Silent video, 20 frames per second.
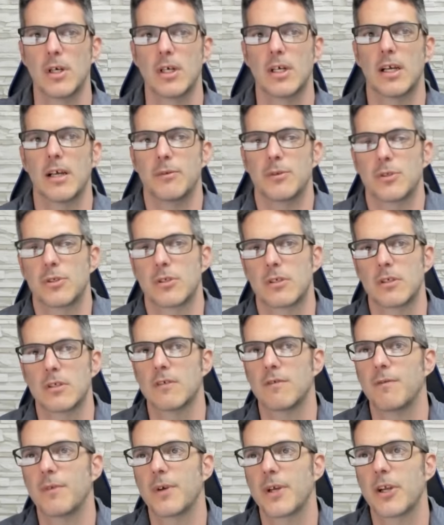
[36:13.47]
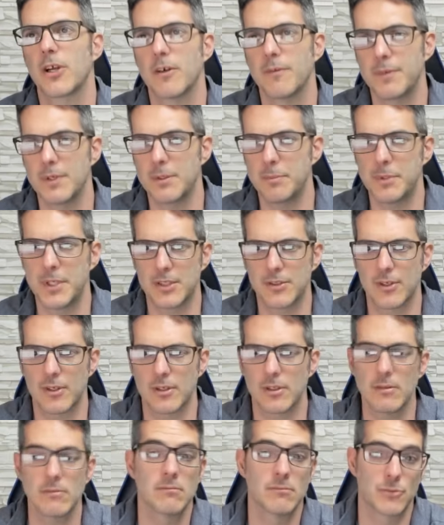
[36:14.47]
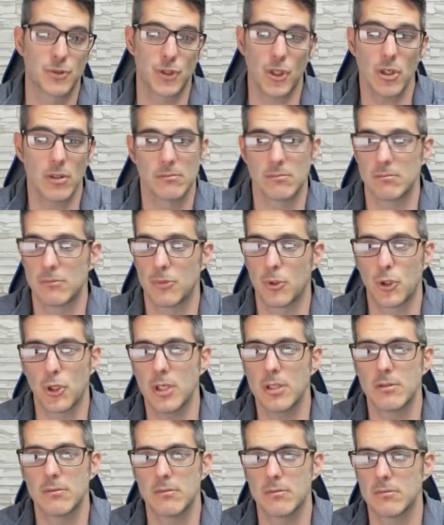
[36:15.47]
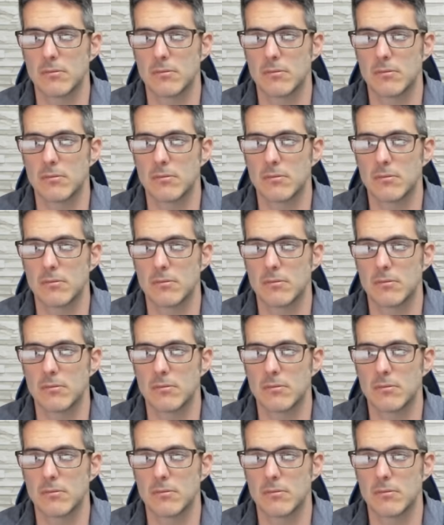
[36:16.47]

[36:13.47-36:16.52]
if you can configure a VPN tunnel? Sure, you could.